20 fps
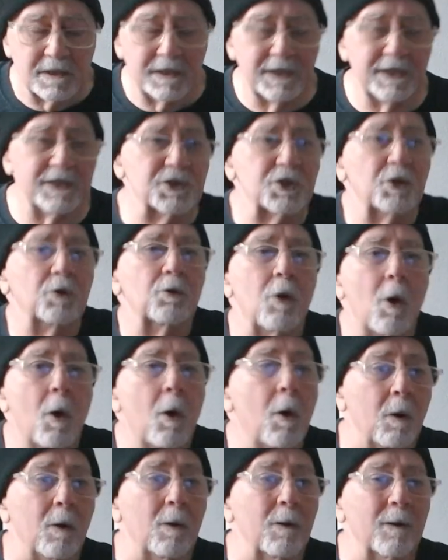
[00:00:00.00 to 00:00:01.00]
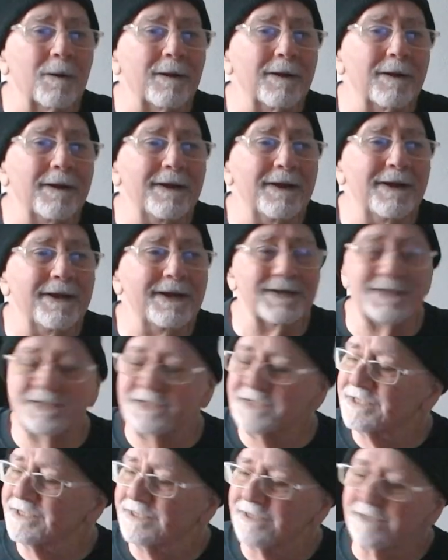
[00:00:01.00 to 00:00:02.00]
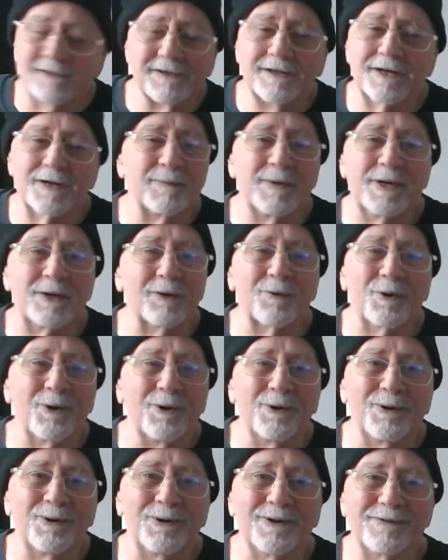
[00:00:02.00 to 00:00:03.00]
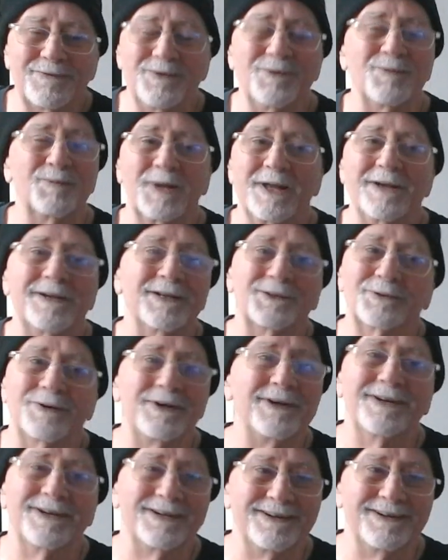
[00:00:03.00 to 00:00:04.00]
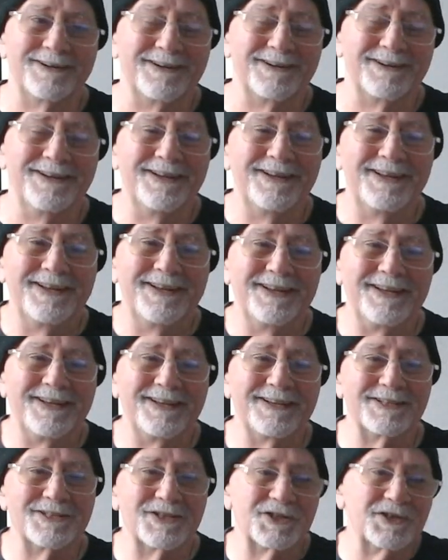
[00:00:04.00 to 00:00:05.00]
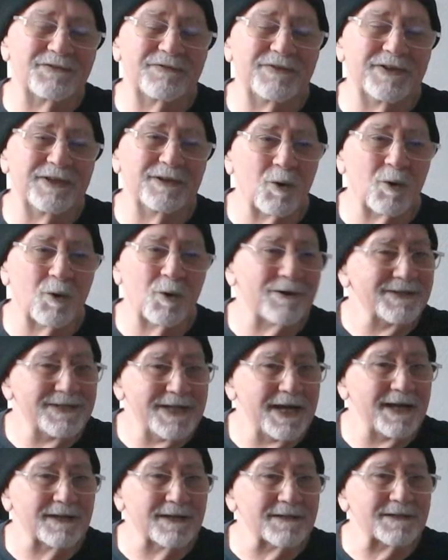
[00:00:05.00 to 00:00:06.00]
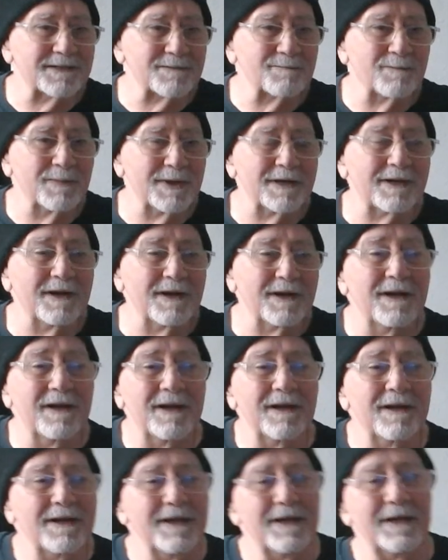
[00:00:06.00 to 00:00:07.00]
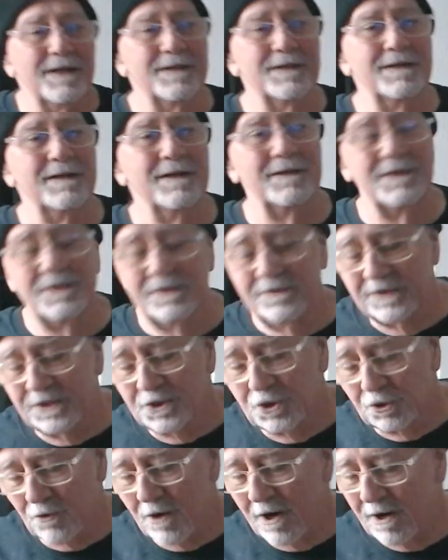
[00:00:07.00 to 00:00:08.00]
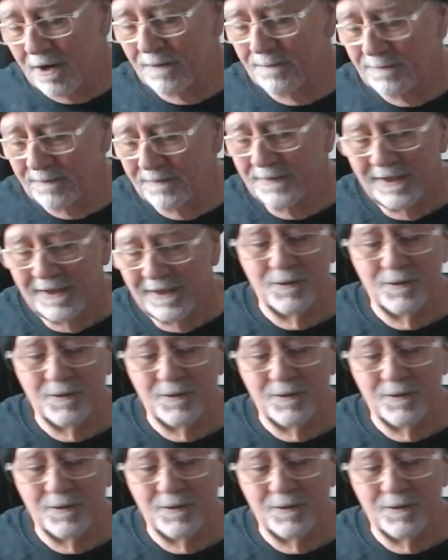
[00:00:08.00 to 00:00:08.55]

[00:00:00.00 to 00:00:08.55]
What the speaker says: it's a roll. It's still going to be a roll if you play at 300. It'll just feel more tense, but the drum,